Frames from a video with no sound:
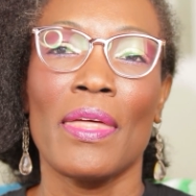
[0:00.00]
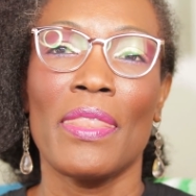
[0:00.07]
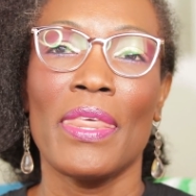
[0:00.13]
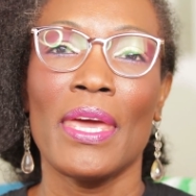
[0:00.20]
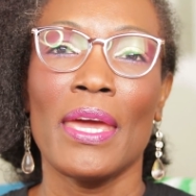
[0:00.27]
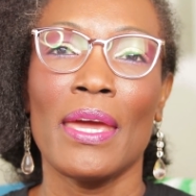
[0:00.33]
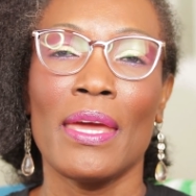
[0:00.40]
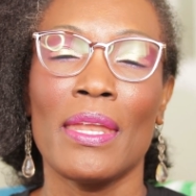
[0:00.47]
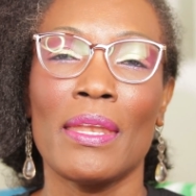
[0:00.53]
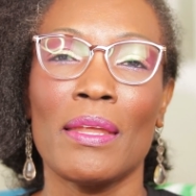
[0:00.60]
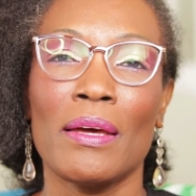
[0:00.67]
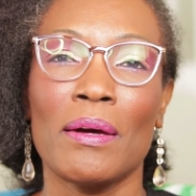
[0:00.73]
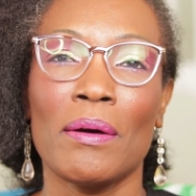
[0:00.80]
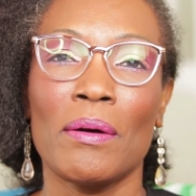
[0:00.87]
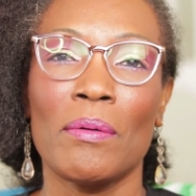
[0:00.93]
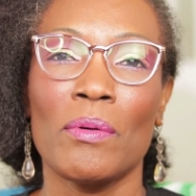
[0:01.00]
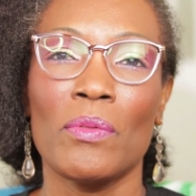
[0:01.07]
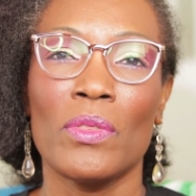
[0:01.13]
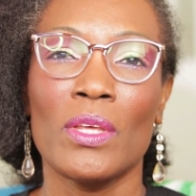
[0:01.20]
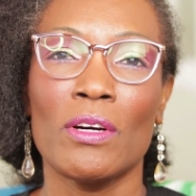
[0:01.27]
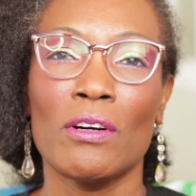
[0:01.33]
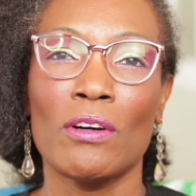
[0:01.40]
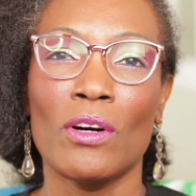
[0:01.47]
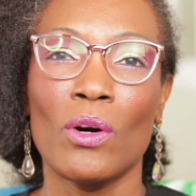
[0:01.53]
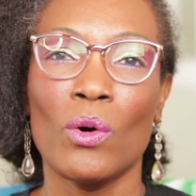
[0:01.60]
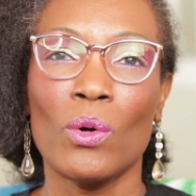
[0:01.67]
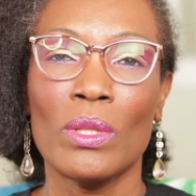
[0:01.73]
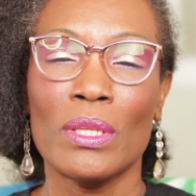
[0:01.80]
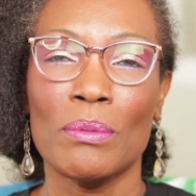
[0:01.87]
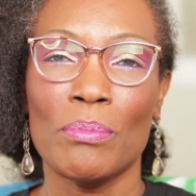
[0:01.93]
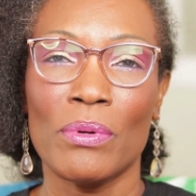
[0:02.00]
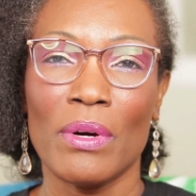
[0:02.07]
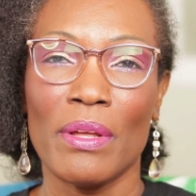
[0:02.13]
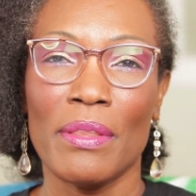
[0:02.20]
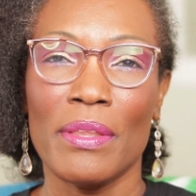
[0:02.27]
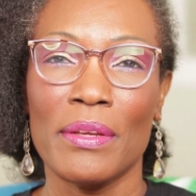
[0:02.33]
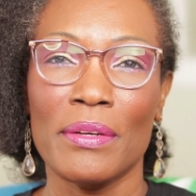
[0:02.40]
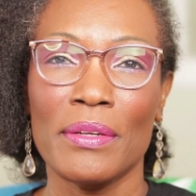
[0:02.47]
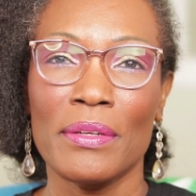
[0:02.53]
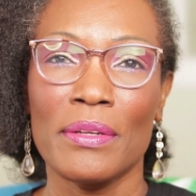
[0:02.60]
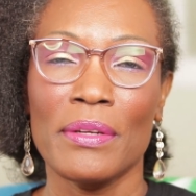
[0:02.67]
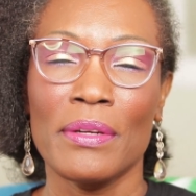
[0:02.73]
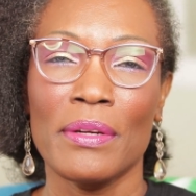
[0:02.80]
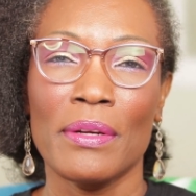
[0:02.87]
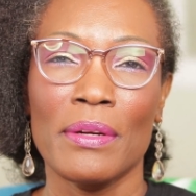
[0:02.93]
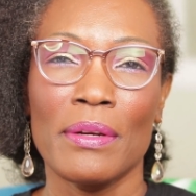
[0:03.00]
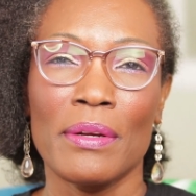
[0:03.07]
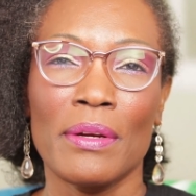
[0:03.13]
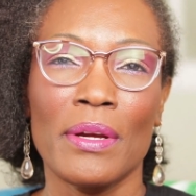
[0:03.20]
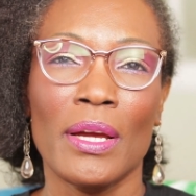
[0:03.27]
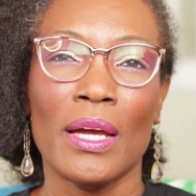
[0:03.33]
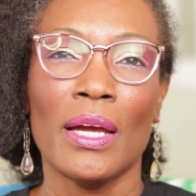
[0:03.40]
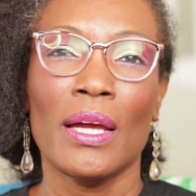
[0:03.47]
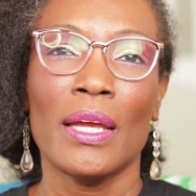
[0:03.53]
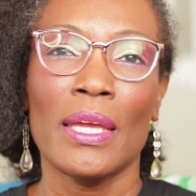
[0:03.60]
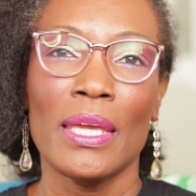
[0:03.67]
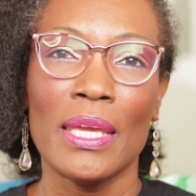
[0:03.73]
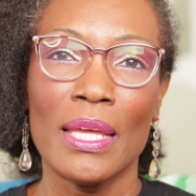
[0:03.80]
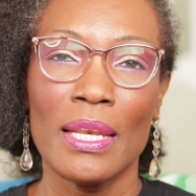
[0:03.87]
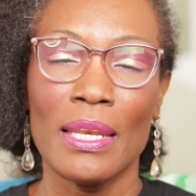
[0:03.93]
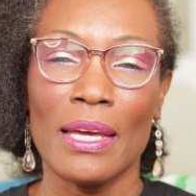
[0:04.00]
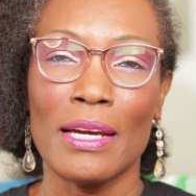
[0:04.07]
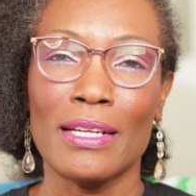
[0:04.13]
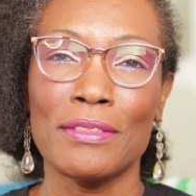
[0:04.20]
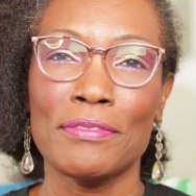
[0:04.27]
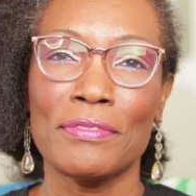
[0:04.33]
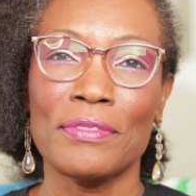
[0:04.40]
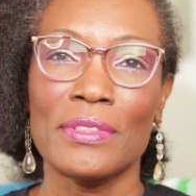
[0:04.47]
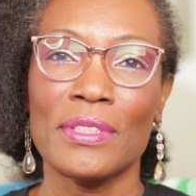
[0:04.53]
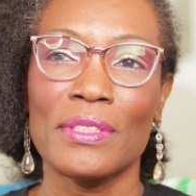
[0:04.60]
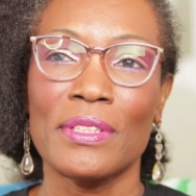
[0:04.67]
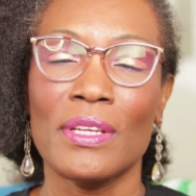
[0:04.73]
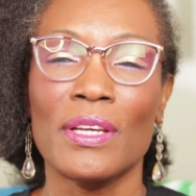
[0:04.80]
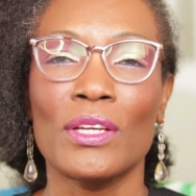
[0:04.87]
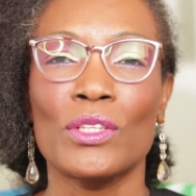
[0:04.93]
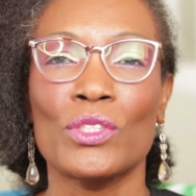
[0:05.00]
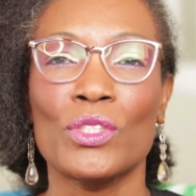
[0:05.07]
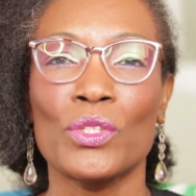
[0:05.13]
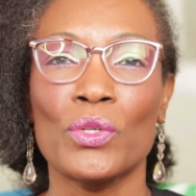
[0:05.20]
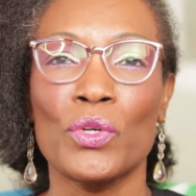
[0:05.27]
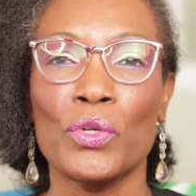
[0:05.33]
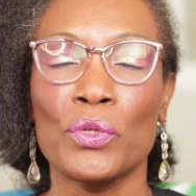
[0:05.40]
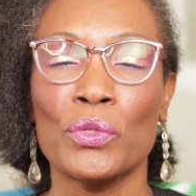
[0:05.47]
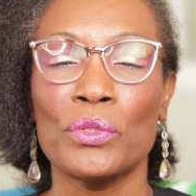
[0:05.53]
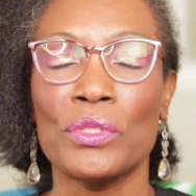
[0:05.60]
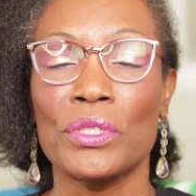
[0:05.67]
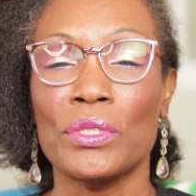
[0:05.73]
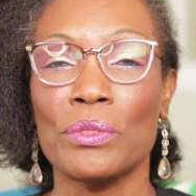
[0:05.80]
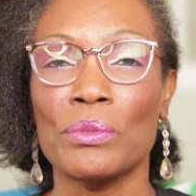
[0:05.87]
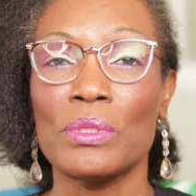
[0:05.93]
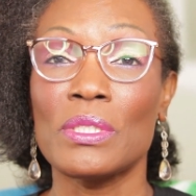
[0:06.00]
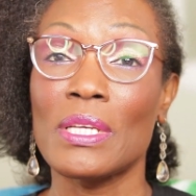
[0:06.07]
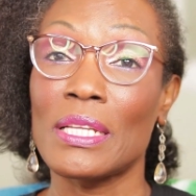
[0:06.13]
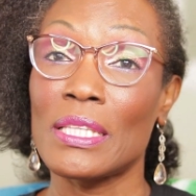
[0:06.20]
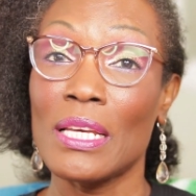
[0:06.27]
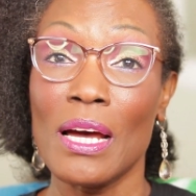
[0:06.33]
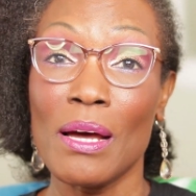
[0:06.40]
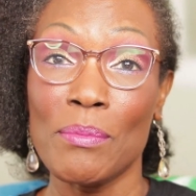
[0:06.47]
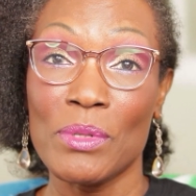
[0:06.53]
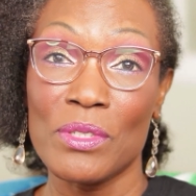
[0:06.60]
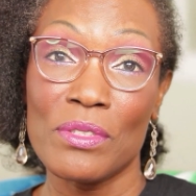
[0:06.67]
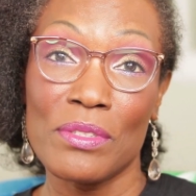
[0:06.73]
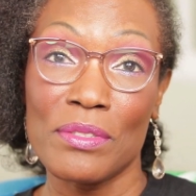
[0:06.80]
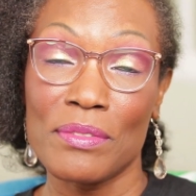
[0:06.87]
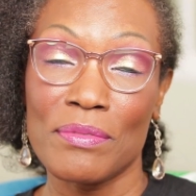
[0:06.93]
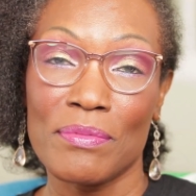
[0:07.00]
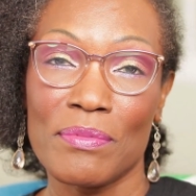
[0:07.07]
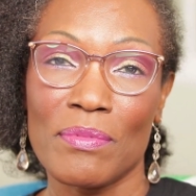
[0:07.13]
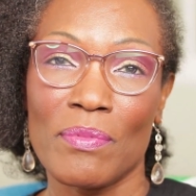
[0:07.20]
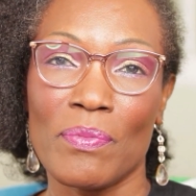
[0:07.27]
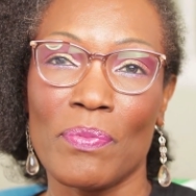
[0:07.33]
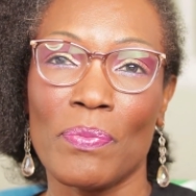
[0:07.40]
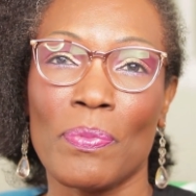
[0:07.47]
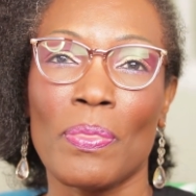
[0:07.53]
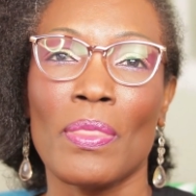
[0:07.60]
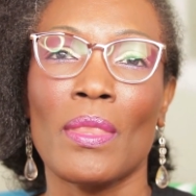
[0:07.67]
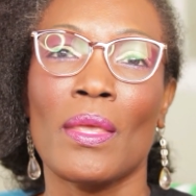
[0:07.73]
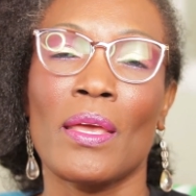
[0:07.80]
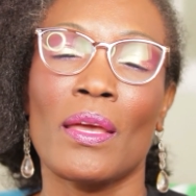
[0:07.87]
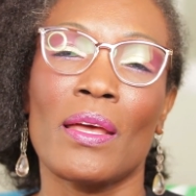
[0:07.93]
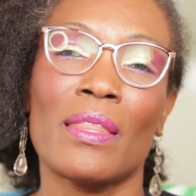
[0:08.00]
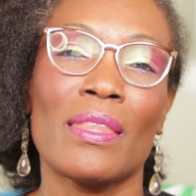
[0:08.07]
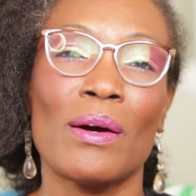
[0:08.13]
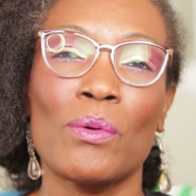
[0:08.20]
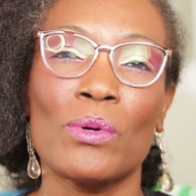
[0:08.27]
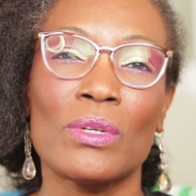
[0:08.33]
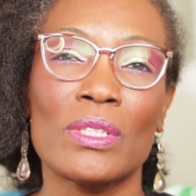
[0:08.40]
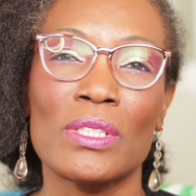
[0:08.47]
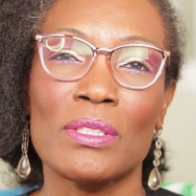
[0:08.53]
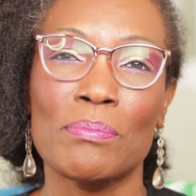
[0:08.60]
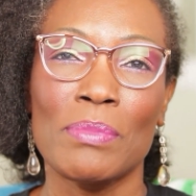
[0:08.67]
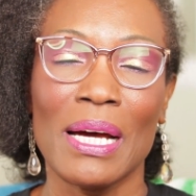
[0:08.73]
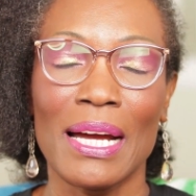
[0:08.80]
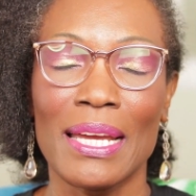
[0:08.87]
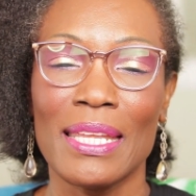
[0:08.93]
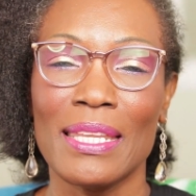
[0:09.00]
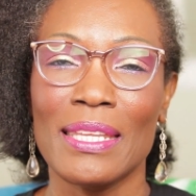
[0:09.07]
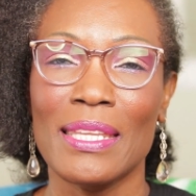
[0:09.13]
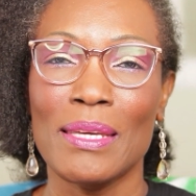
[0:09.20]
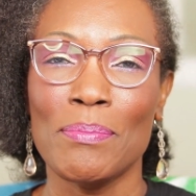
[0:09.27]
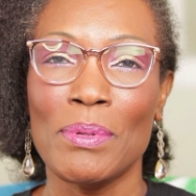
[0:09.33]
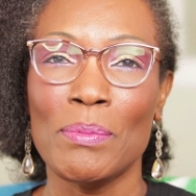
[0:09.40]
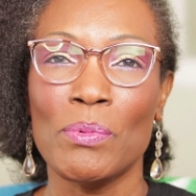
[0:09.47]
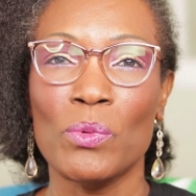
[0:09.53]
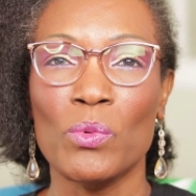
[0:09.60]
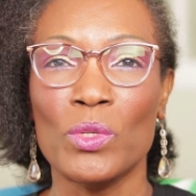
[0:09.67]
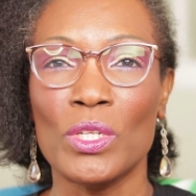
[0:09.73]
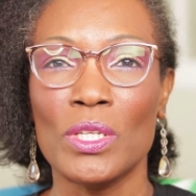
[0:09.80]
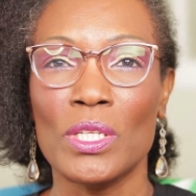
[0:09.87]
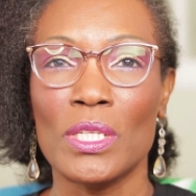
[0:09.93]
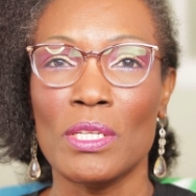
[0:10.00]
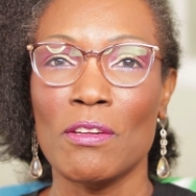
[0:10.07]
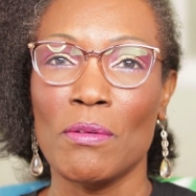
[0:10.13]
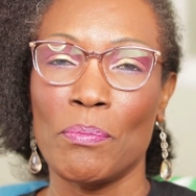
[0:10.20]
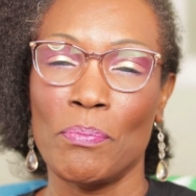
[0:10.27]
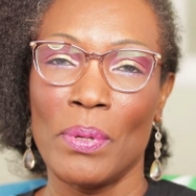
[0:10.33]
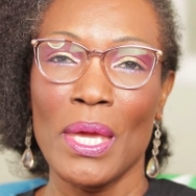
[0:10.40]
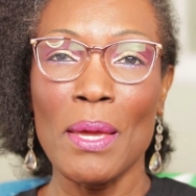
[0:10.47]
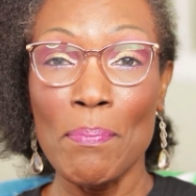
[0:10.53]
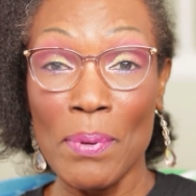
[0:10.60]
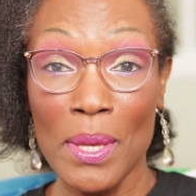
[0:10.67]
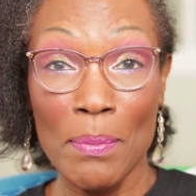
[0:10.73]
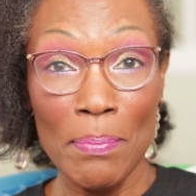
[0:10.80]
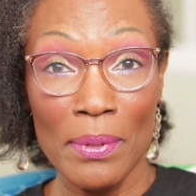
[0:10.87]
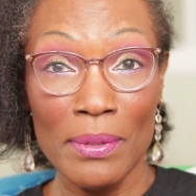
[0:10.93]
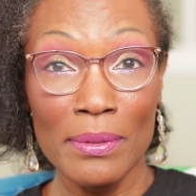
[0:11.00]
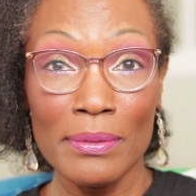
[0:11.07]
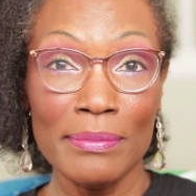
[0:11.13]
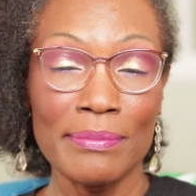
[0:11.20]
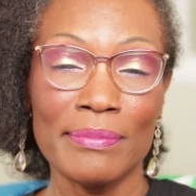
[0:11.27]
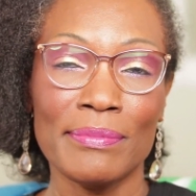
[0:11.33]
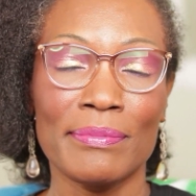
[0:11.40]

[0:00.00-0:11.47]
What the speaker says: Then the older brother, he left to go to St. Thomas. That was back in the day, people would pay people,